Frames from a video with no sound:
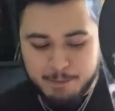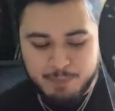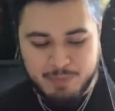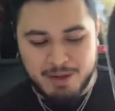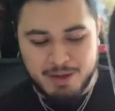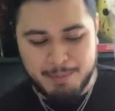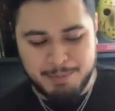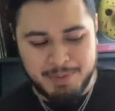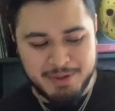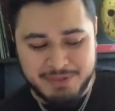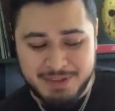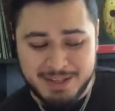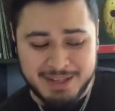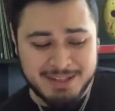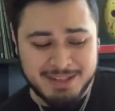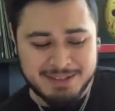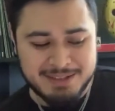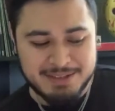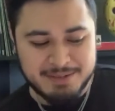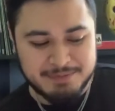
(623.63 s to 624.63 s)
But
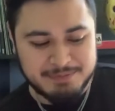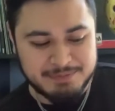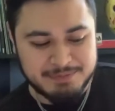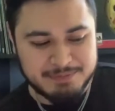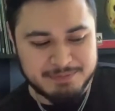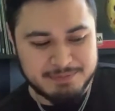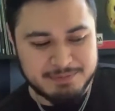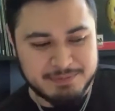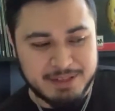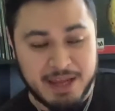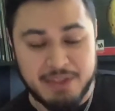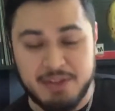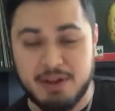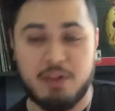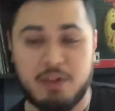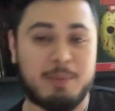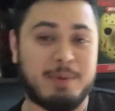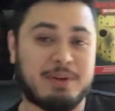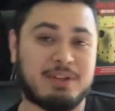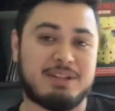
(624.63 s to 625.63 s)
this and the other
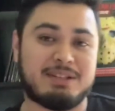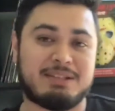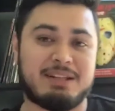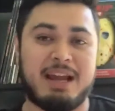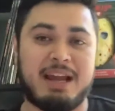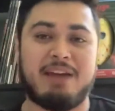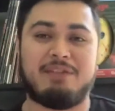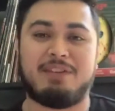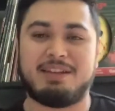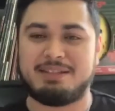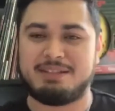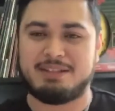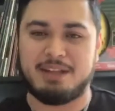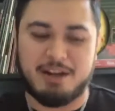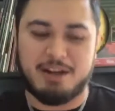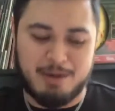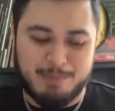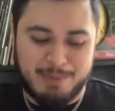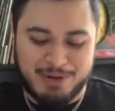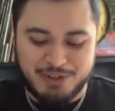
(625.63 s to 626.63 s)
picture disc that I have, it's
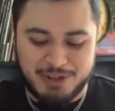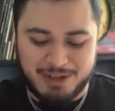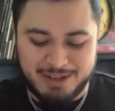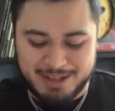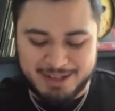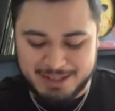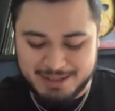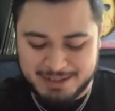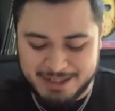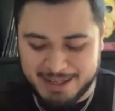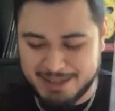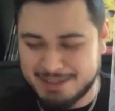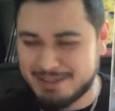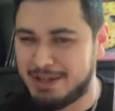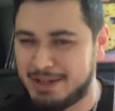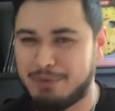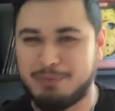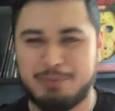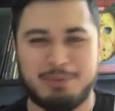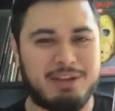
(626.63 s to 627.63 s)
Sucker by Charli XCX,
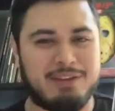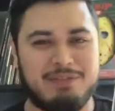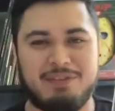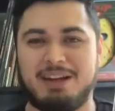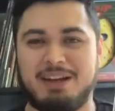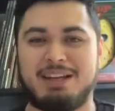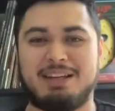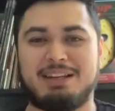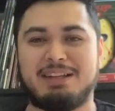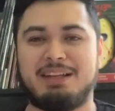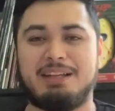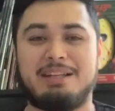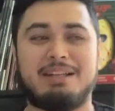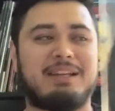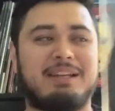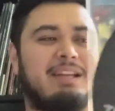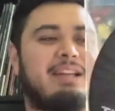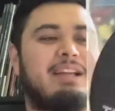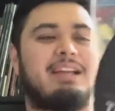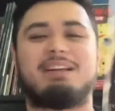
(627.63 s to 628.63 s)
sound really fucking good.
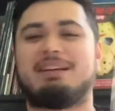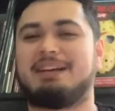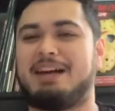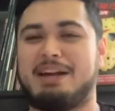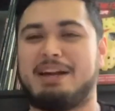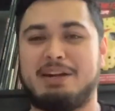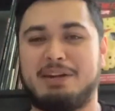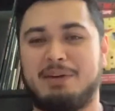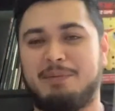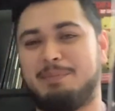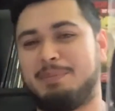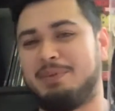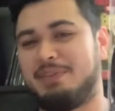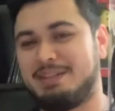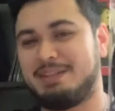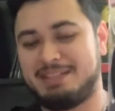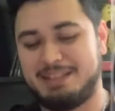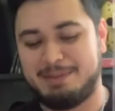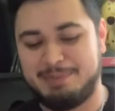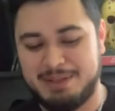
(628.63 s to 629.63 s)
I don't know, but
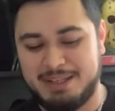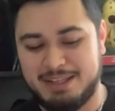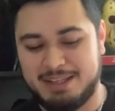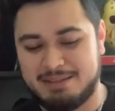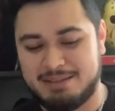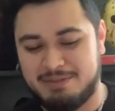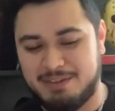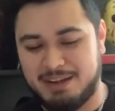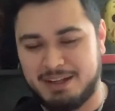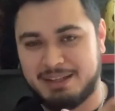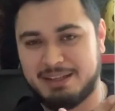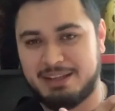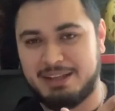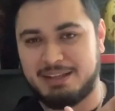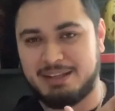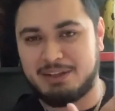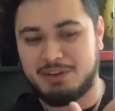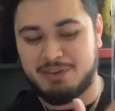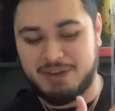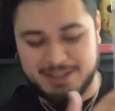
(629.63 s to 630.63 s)
this EP is fucking
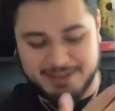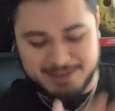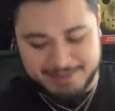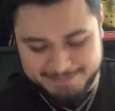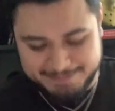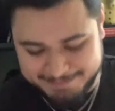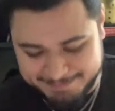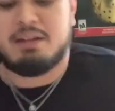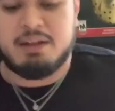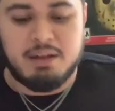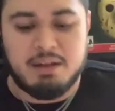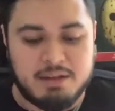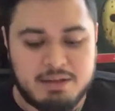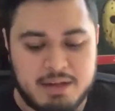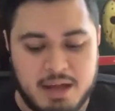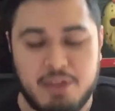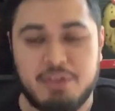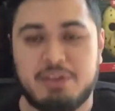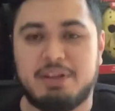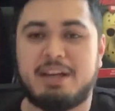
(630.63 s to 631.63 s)
great. Now
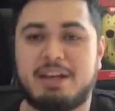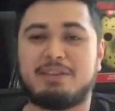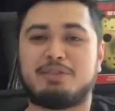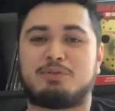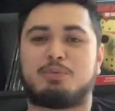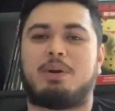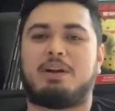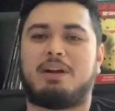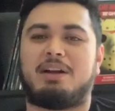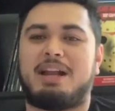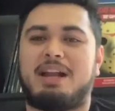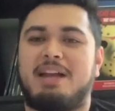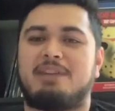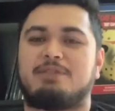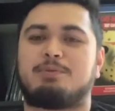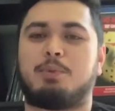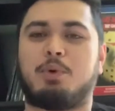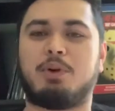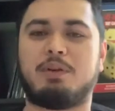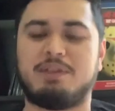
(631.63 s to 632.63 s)
the next record has
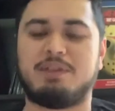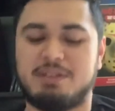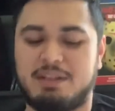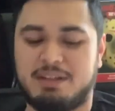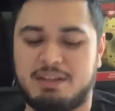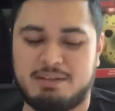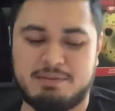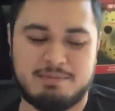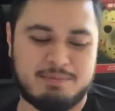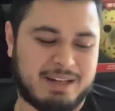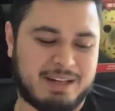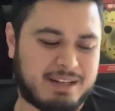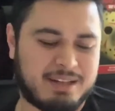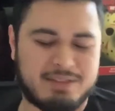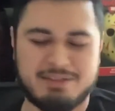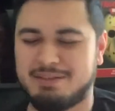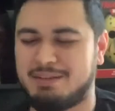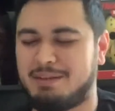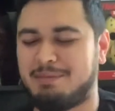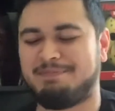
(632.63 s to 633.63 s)
more of a, I guess
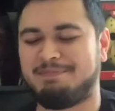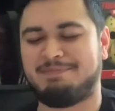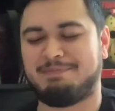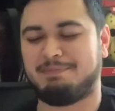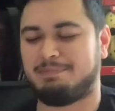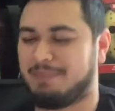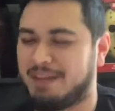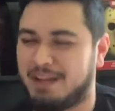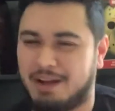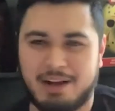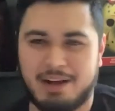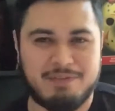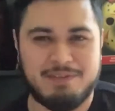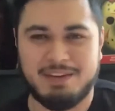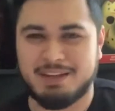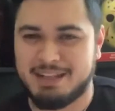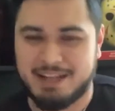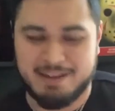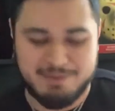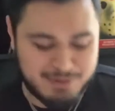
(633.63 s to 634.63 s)
they all fucking
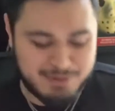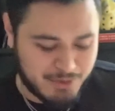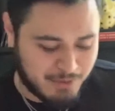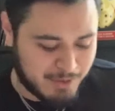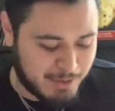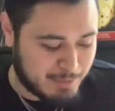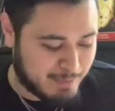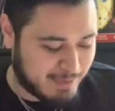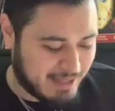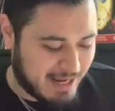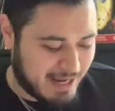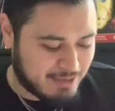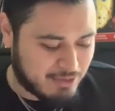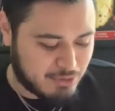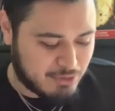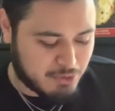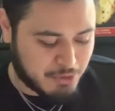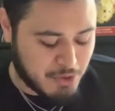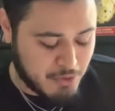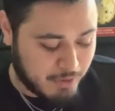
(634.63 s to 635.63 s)
have stories, but it has a
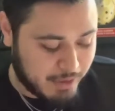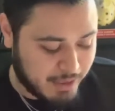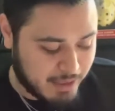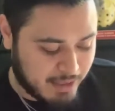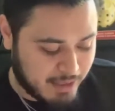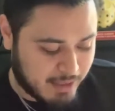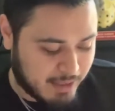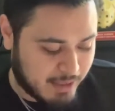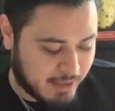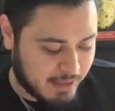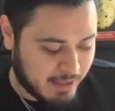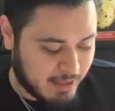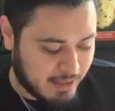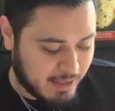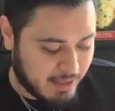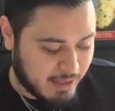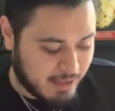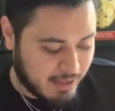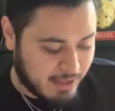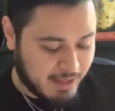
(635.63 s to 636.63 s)
story. I
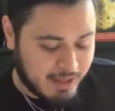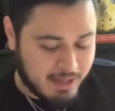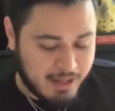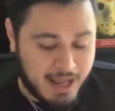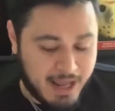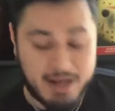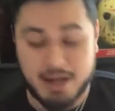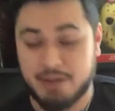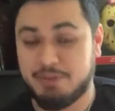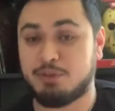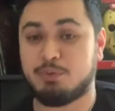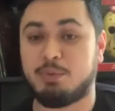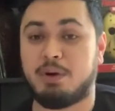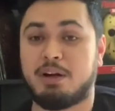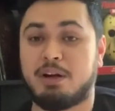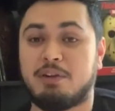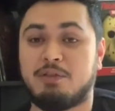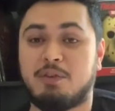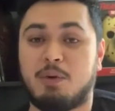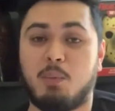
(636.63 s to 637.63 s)
got this record
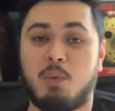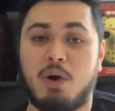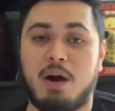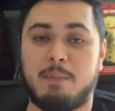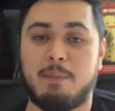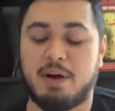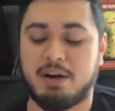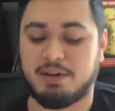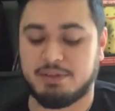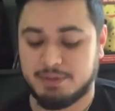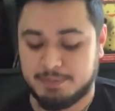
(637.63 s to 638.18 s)
from Walmart.